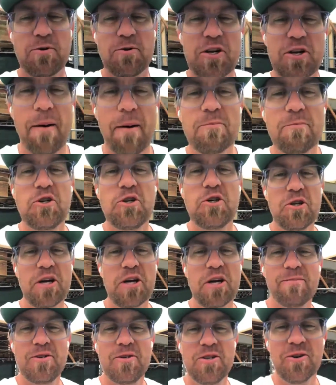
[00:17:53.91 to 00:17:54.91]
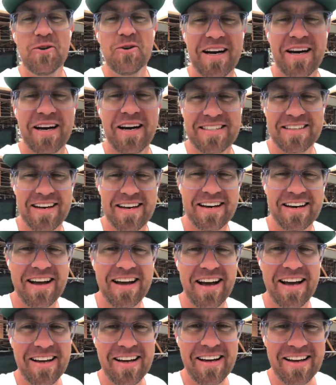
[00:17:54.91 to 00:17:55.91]
Come join us in a
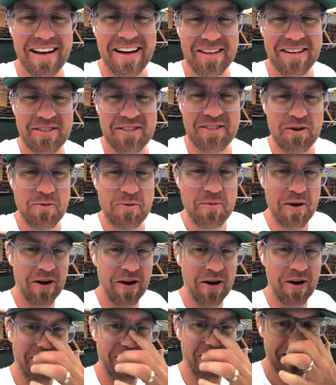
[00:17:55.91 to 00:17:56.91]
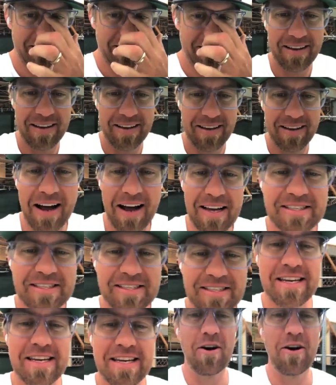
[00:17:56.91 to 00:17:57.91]
Zoom call. So
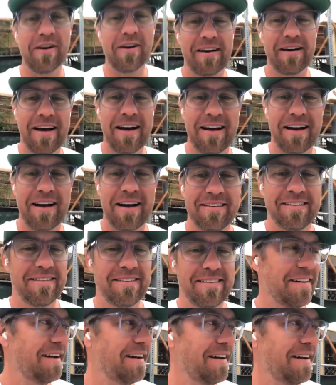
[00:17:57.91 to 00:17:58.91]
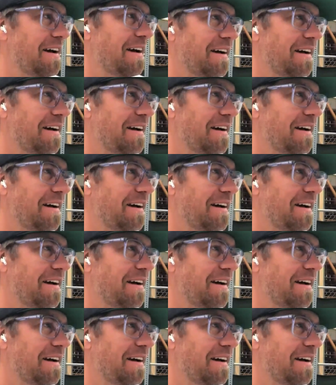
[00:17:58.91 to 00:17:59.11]
I want to